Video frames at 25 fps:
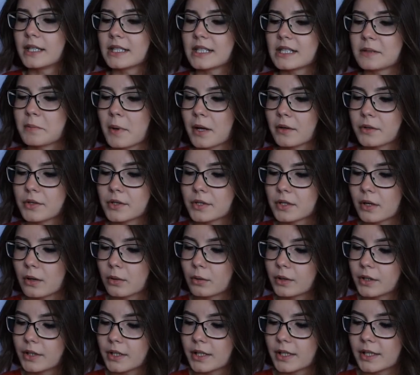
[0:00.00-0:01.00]
smell so
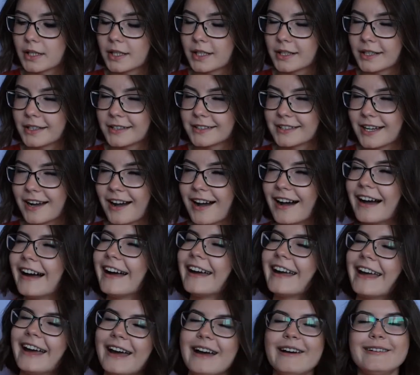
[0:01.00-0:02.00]
good. I
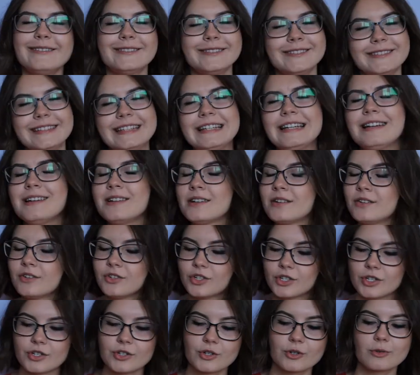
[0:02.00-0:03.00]
haven't eaten
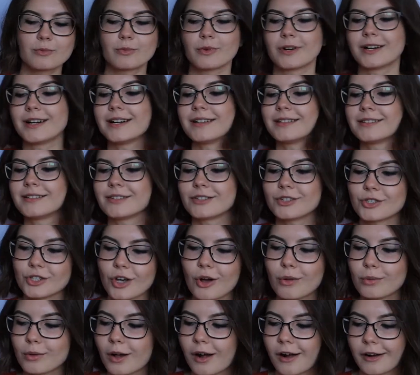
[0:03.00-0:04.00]
gingerbread in
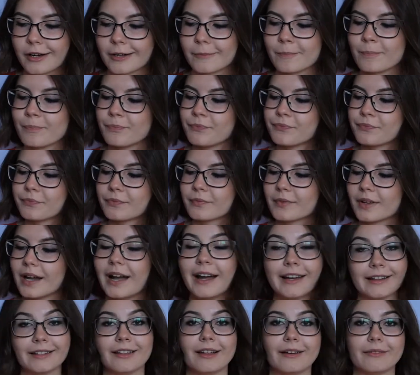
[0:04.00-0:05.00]
so long.
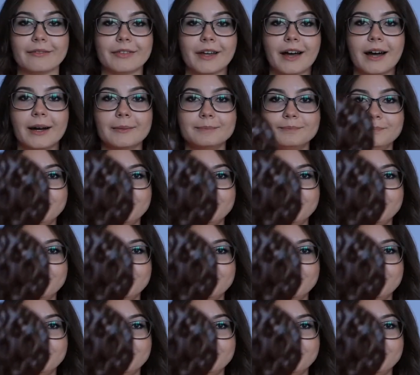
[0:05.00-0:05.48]
I love that.